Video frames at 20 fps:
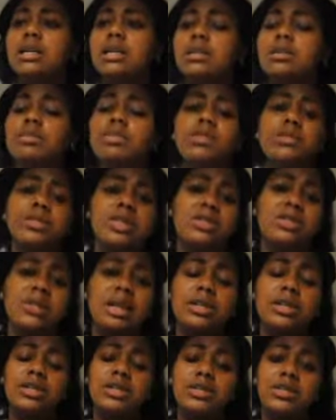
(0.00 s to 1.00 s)
Some of the risk
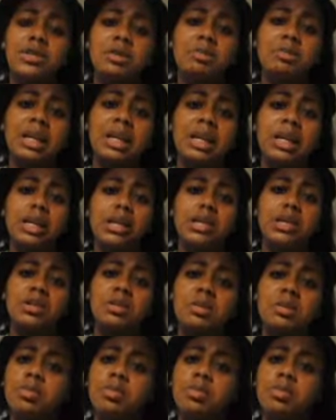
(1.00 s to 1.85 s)
factors are being in close